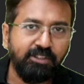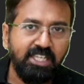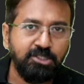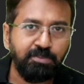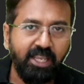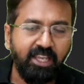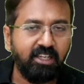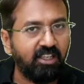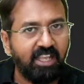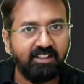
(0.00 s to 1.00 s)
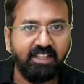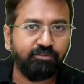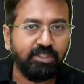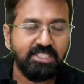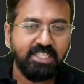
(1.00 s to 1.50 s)
days break, and then
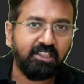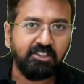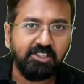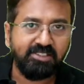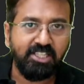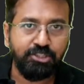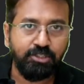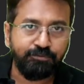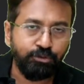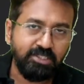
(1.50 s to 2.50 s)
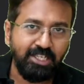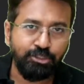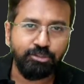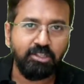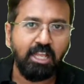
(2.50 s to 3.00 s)
once again third session, fourth session.
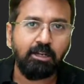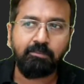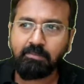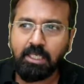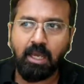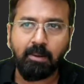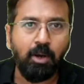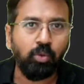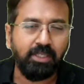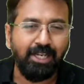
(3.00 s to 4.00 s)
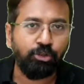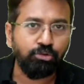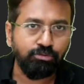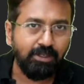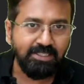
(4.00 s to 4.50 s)
So there will be about 10 to
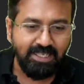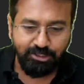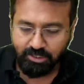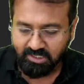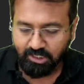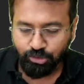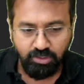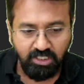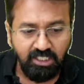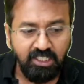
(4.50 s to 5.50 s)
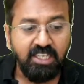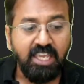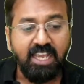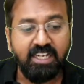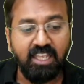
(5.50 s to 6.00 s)
12 sessions in total,
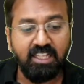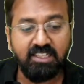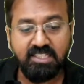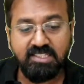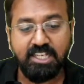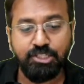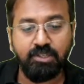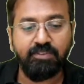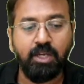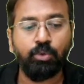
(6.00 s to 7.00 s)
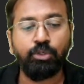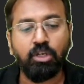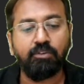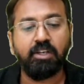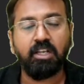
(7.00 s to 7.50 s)
and in this session we are going to
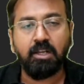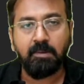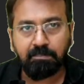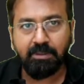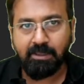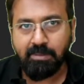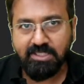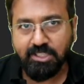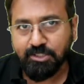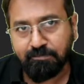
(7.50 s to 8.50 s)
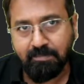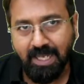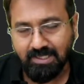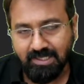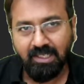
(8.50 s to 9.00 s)
cover complete basics of
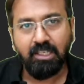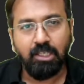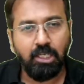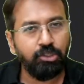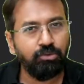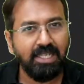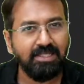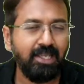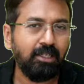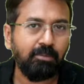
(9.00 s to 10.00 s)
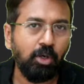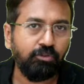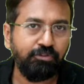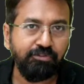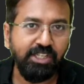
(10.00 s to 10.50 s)
maths. You can say in about
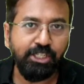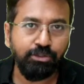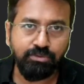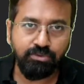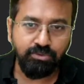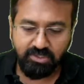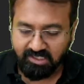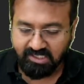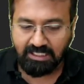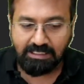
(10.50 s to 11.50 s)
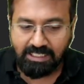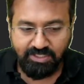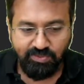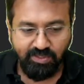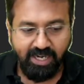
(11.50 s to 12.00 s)
15 to 16
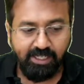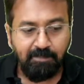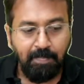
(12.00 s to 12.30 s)
days, right?